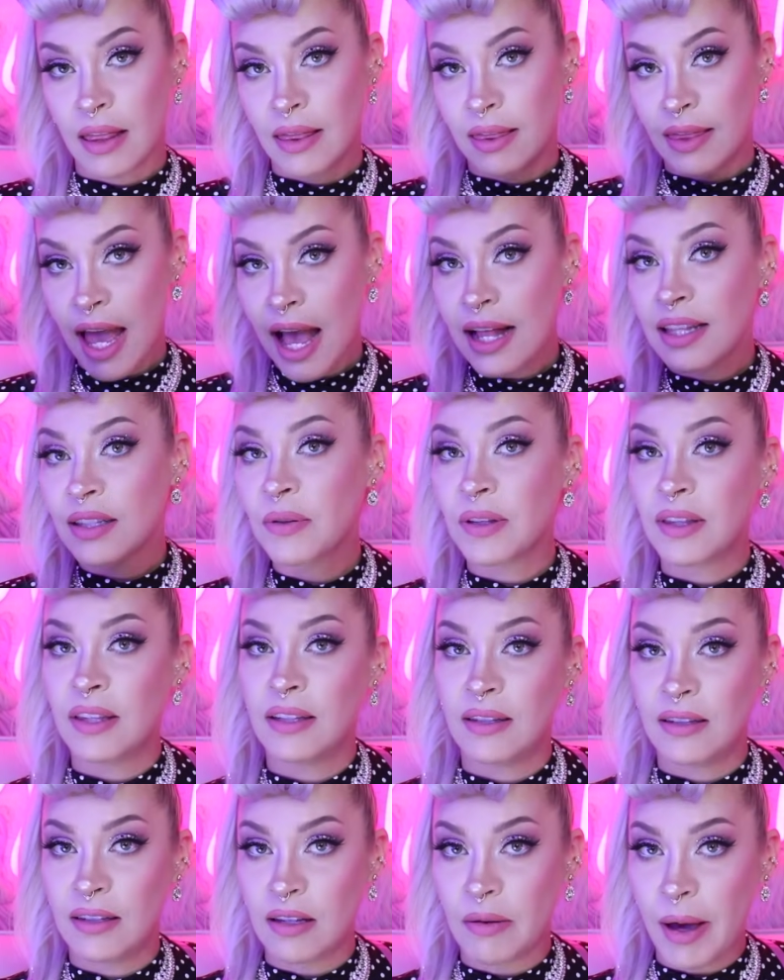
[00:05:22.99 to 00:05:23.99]
That's what
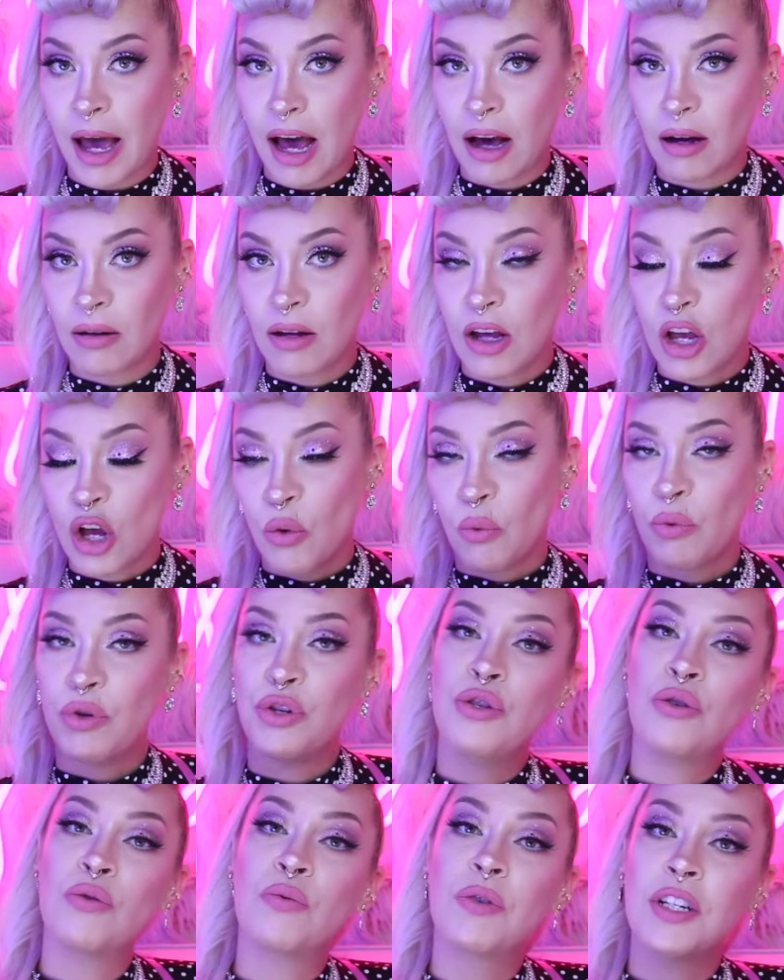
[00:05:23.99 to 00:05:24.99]
this is about. When
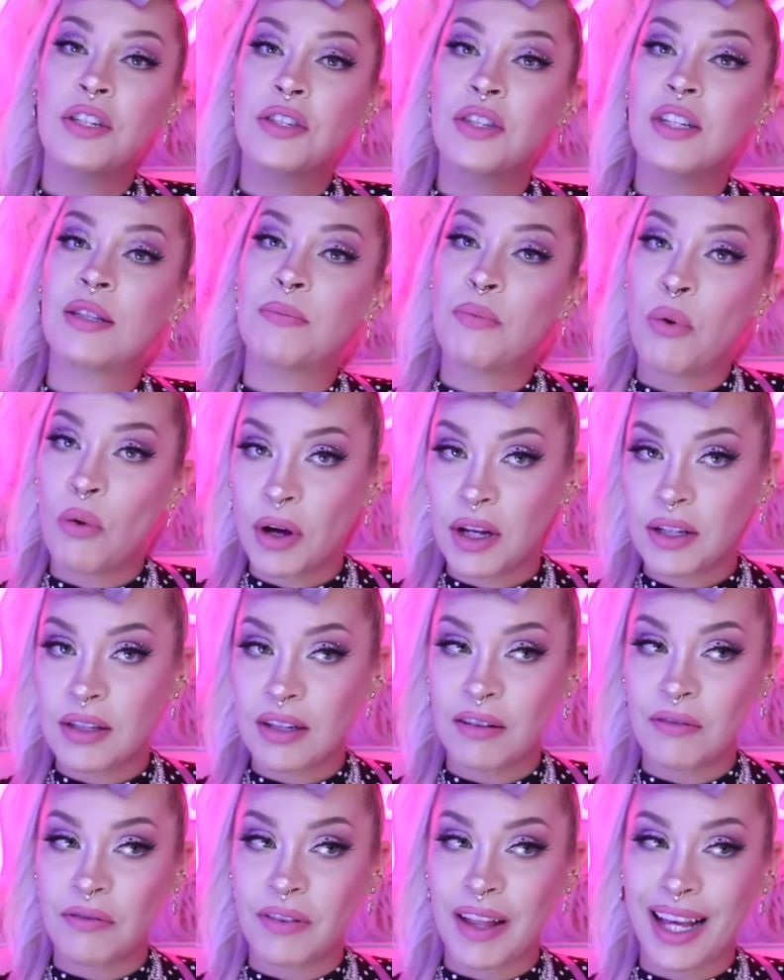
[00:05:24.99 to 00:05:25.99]
you reach this point
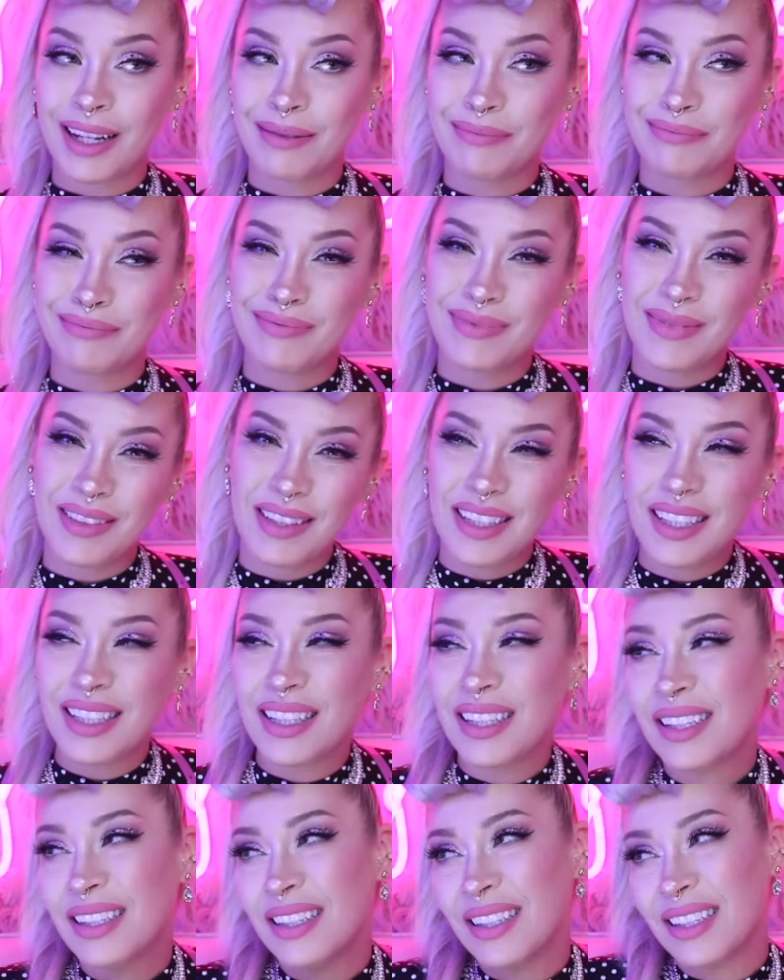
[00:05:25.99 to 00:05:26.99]
of like,
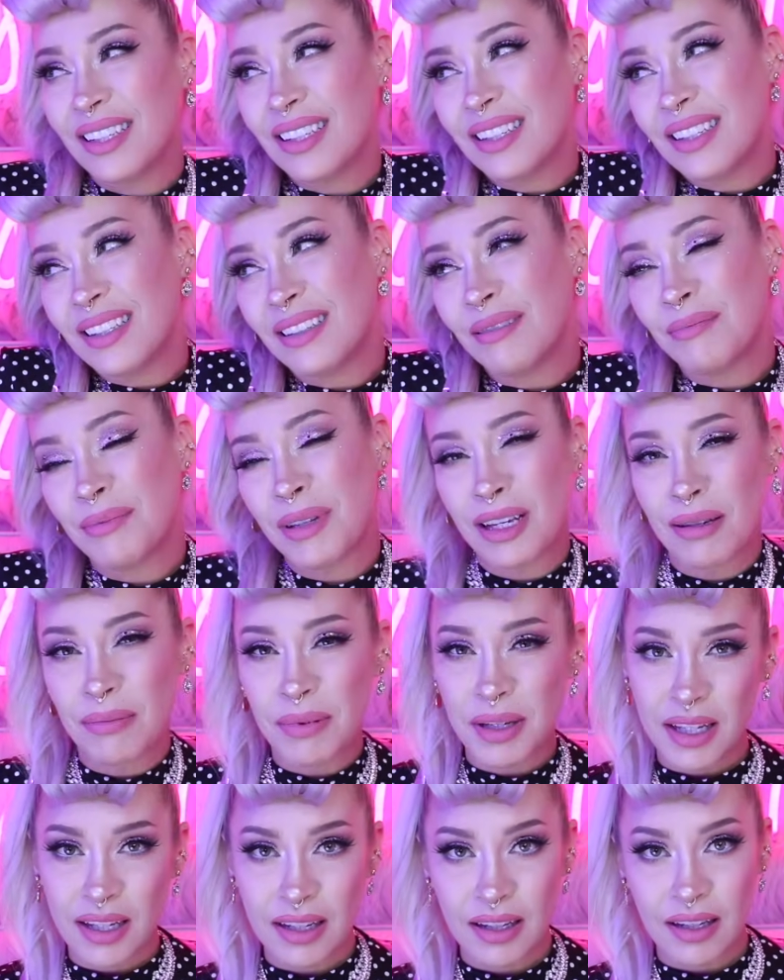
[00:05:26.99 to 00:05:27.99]

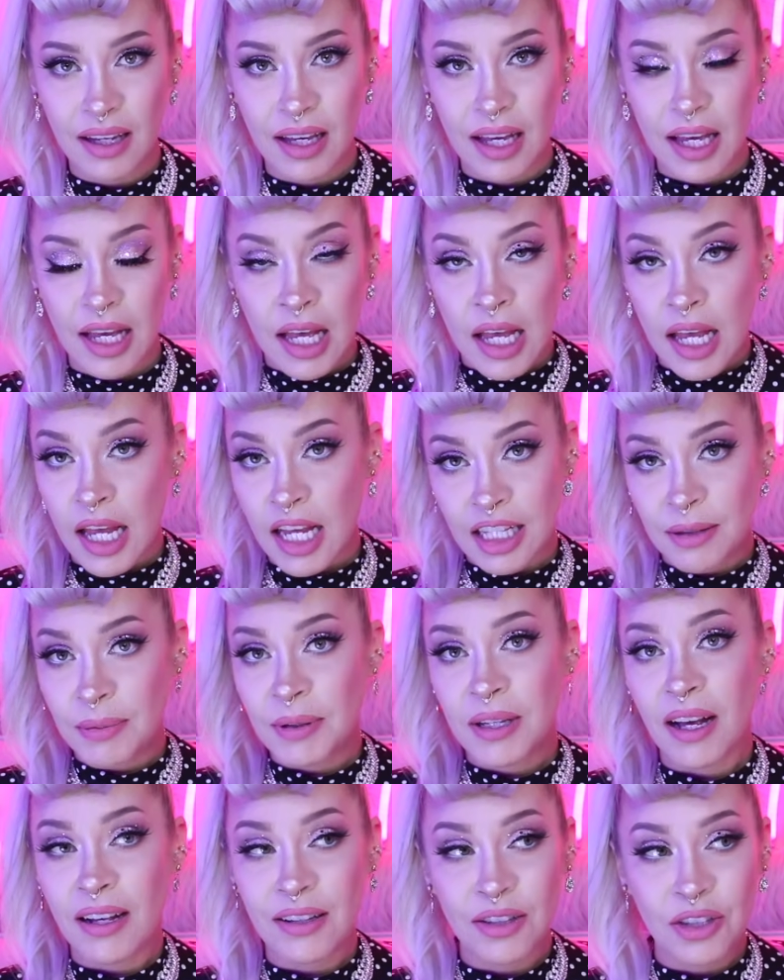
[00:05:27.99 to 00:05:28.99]
maybe, it's
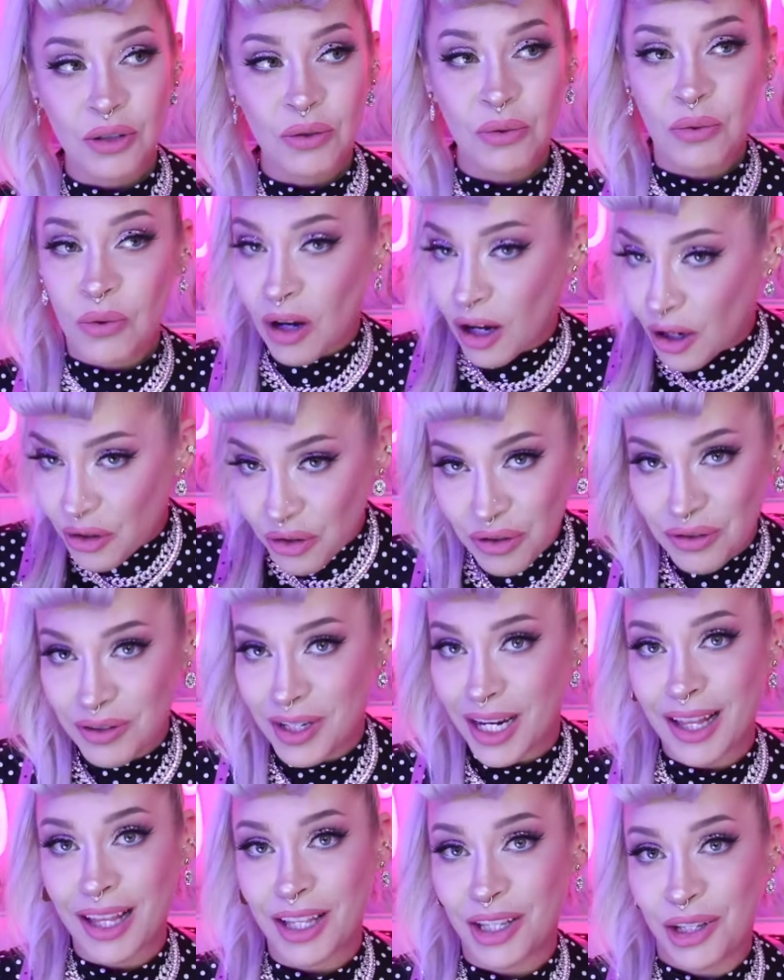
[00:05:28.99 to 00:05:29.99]
because you
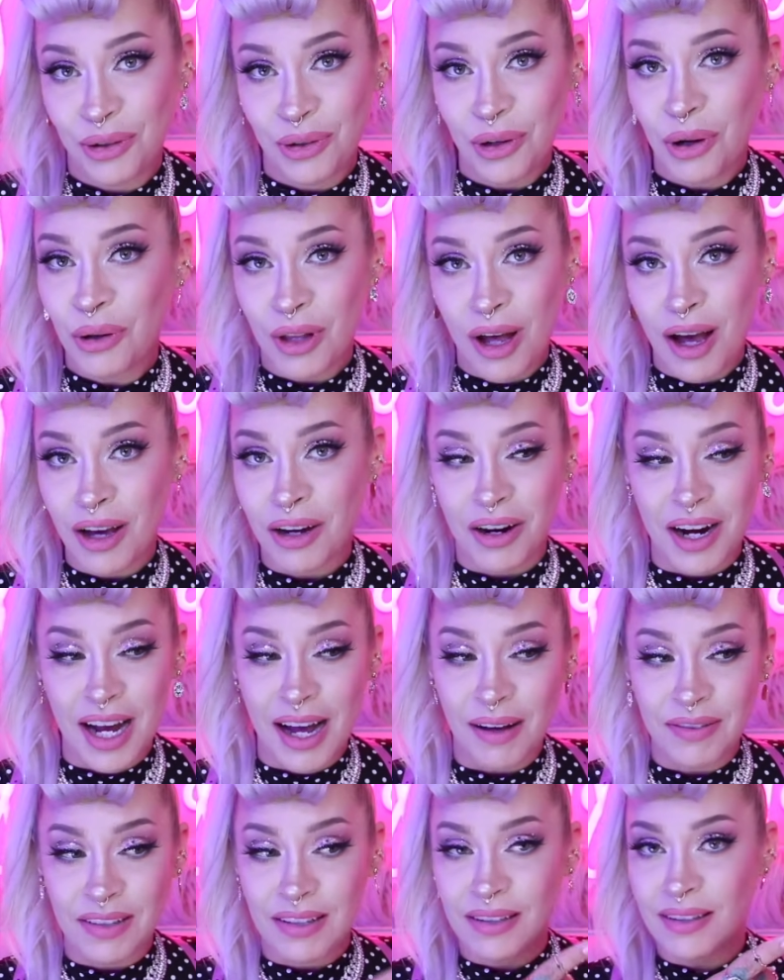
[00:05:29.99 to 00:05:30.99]
understand that you no longer
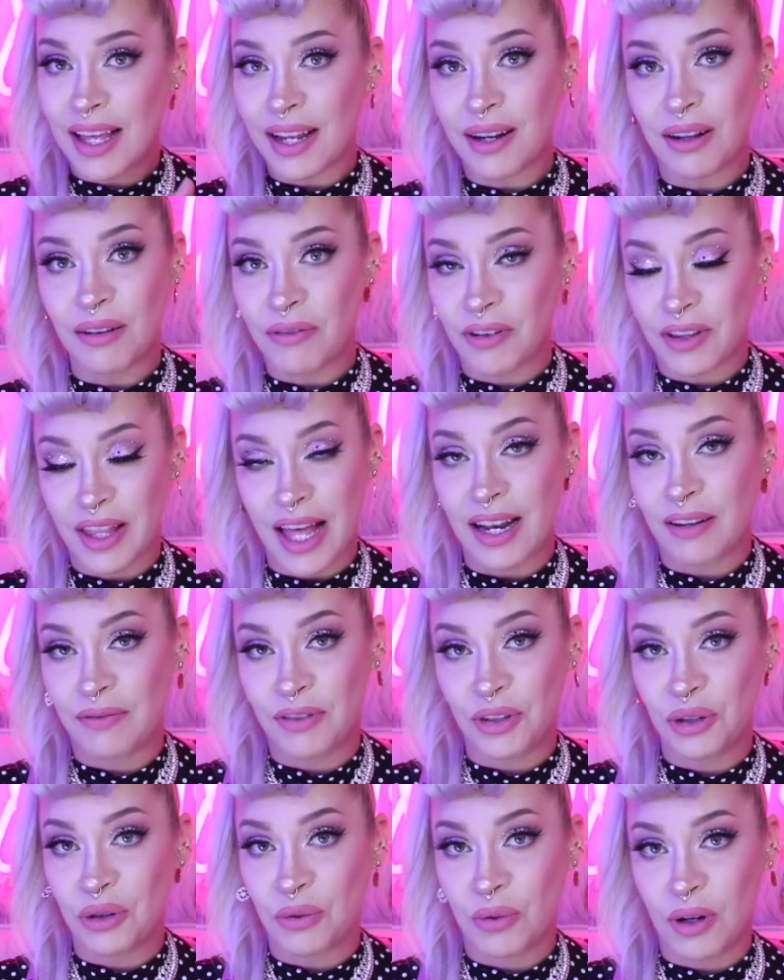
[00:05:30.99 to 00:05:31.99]
have to settle for that if
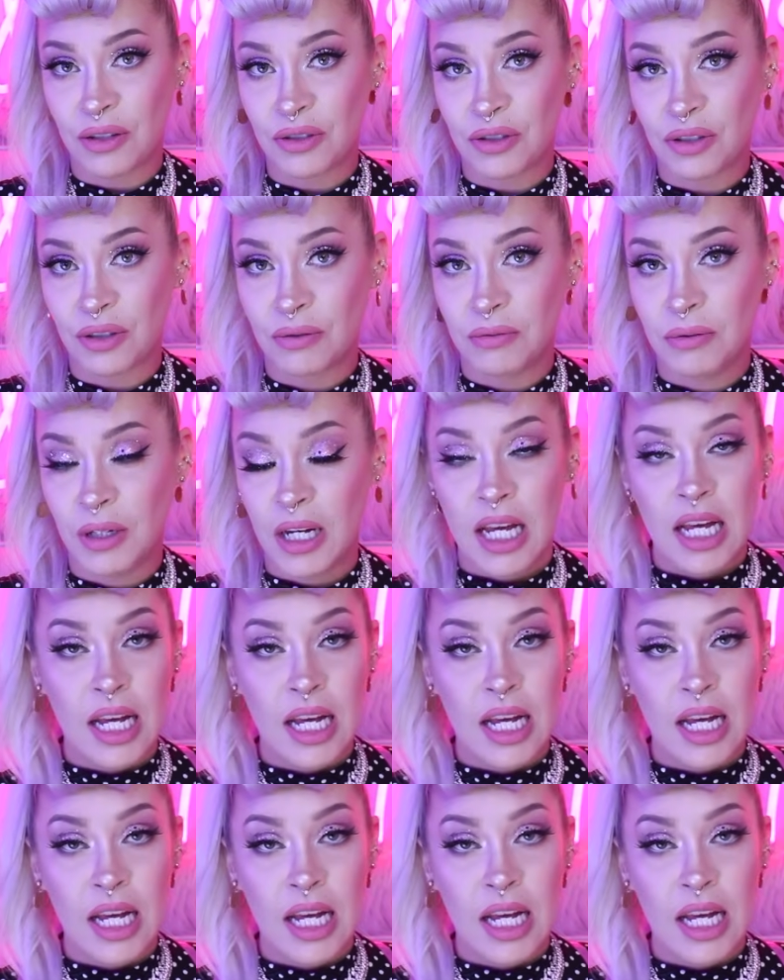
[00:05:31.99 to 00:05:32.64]
you don't want to.